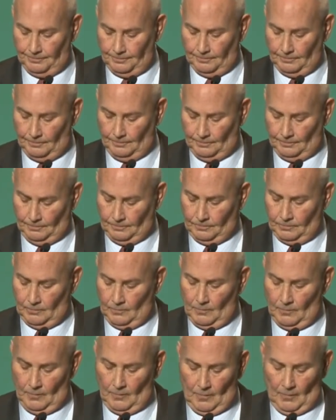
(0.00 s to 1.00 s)

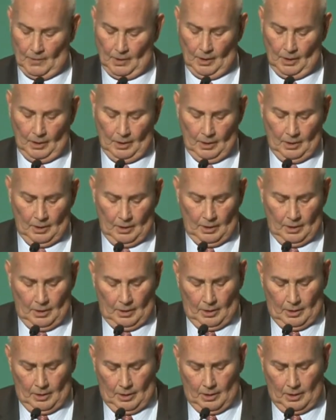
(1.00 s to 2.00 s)

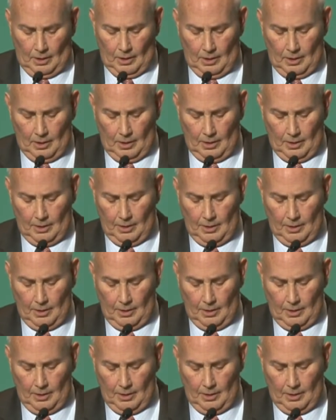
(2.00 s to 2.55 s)
(no one is talking)